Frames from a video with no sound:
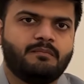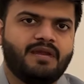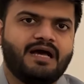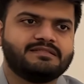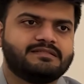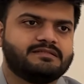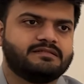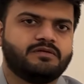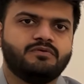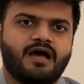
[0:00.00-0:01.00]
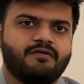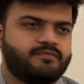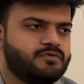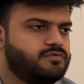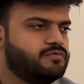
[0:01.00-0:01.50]
Plus, you
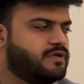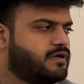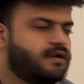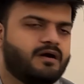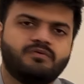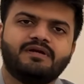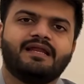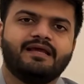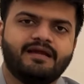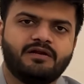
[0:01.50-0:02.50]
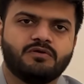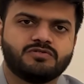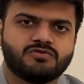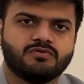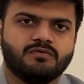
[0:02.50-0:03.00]
have to learn how to delegate
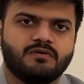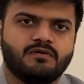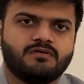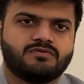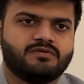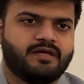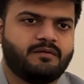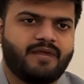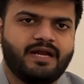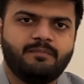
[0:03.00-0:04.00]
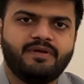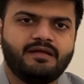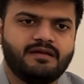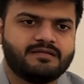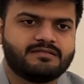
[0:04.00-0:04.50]
also. So there might
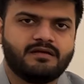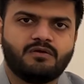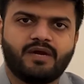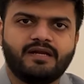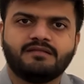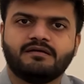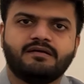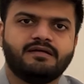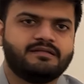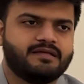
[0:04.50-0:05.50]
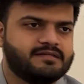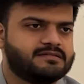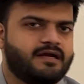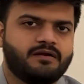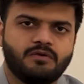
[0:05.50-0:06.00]
be, let's say, 20, 30 things
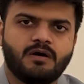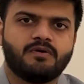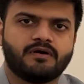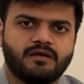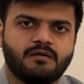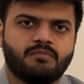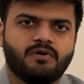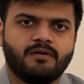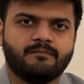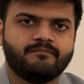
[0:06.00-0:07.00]
that you are working upon.